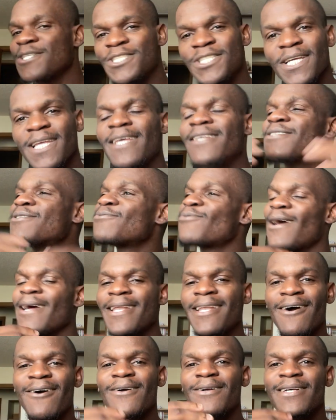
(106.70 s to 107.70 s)
shit. It's right
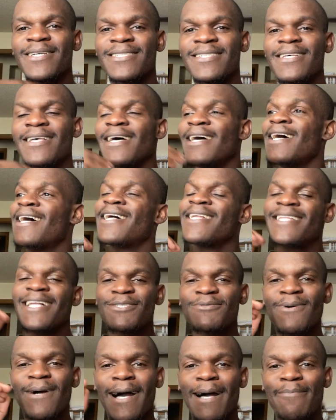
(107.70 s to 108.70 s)
now because
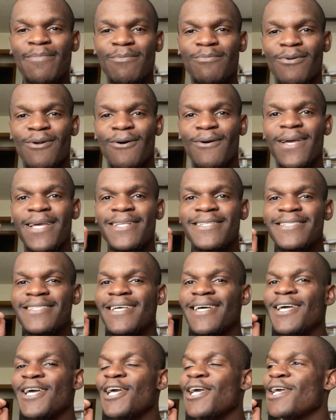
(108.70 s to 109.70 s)
that's what happened, bro. It's
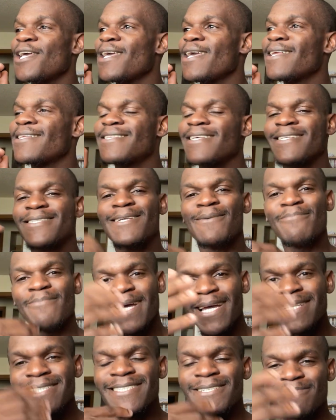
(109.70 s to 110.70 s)
a
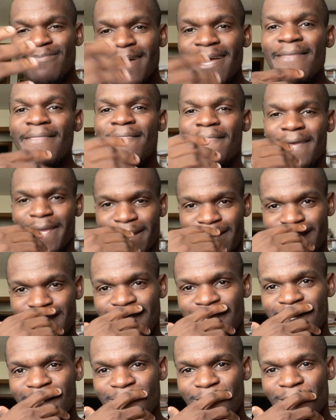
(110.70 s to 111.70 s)
man to man thing,
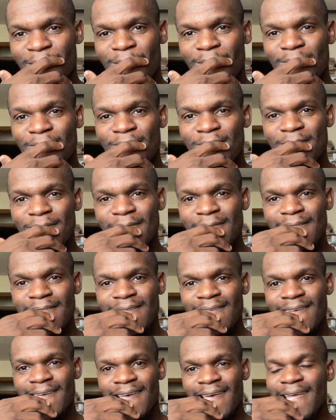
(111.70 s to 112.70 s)
and
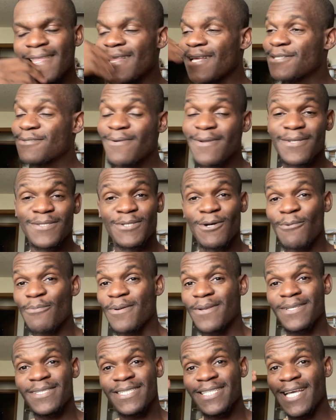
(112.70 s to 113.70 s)
that's what I was
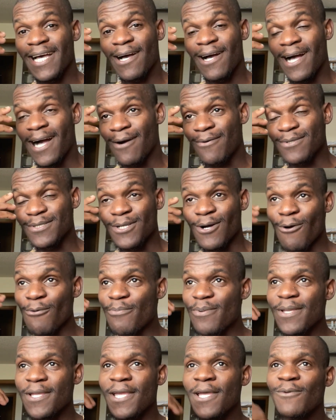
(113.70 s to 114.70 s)
hoping to see. I was
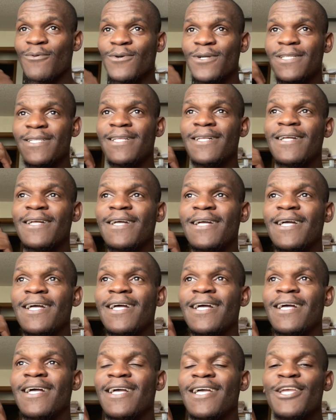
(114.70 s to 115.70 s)
hoping he would,
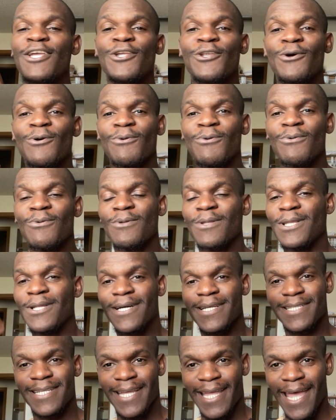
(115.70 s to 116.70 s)

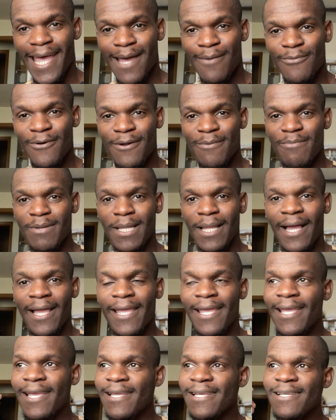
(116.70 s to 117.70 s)
look at the camera and be
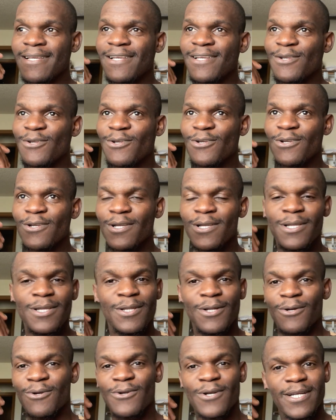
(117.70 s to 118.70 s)
like,
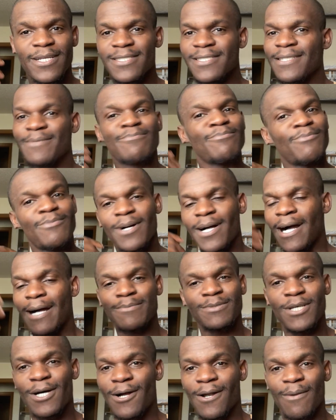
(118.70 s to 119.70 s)
Chris, I'm
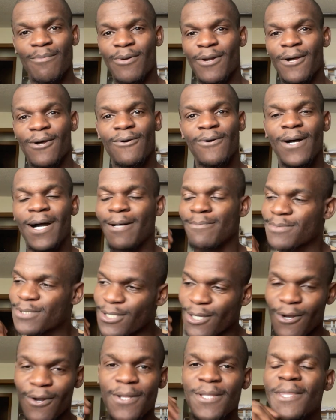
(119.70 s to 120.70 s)
sorry, bro. I'm
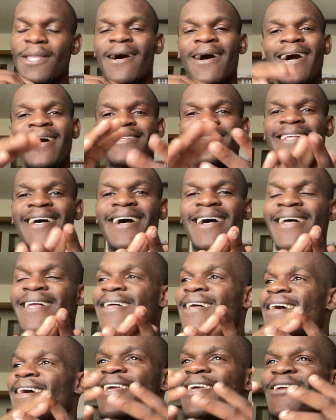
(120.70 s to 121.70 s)
sorry. Not that,
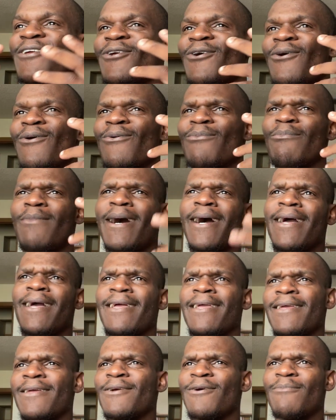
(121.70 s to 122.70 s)

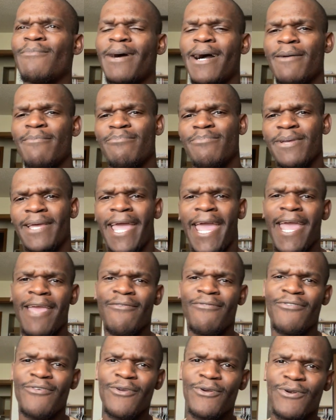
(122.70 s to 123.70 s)
my
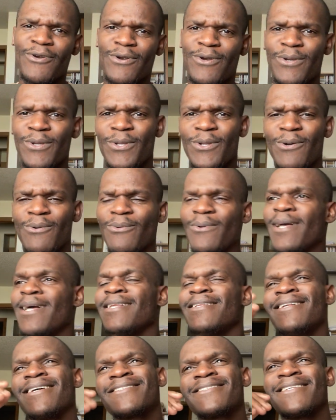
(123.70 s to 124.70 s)
behavior,
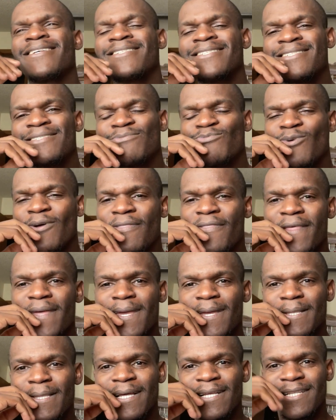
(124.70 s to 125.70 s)
that's one
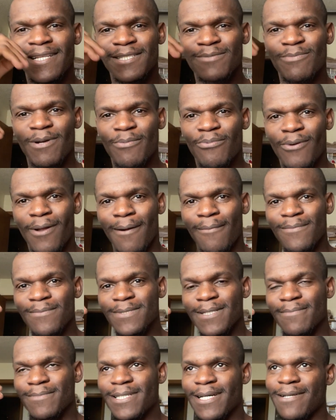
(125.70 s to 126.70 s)
thing. Like, that's my problem
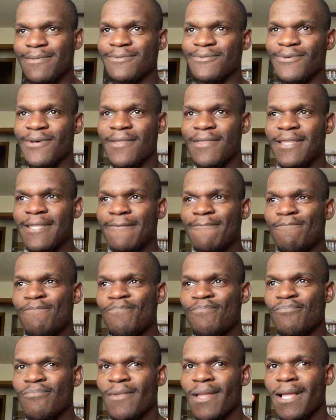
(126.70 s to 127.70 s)
sometimes with,
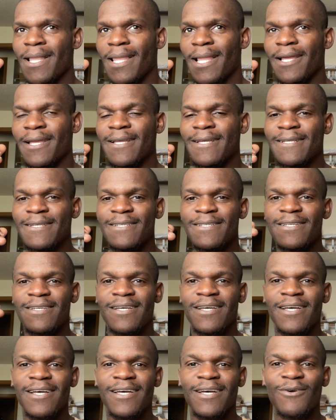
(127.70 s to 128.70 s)
like,
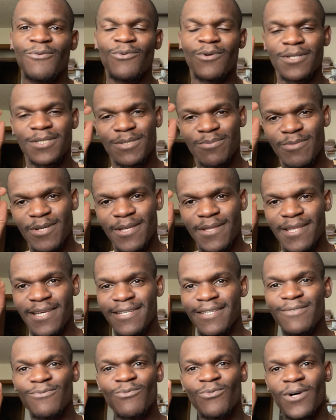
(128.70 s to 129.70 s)
Will Smith
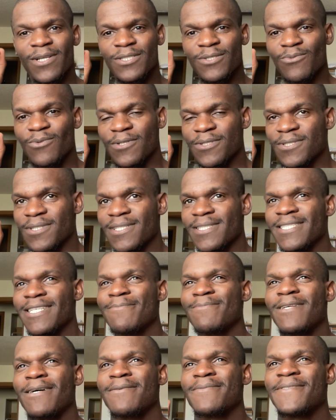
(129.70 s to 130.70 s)
and Russell Wilson. Is
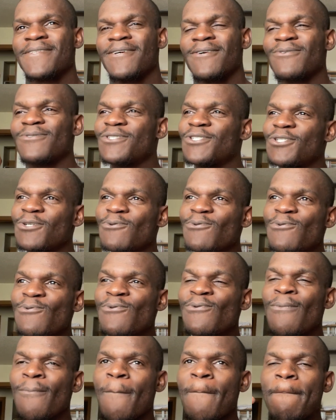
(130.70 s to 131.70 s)
sometimes they're
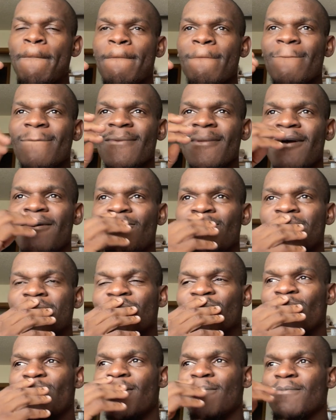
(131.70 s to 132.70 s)
too, what's
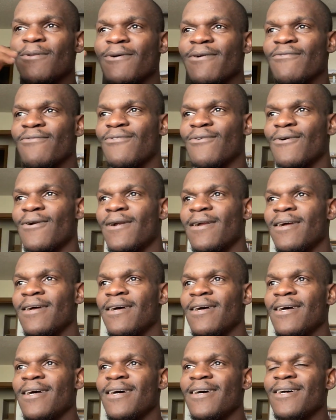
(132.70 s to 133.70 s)
the word I'm looking for?
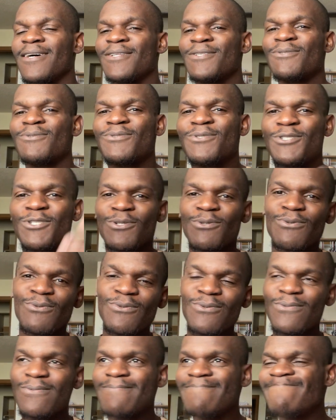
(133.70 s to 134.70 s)
They're
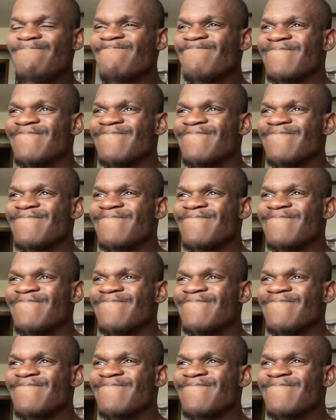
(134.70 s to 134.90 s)
too,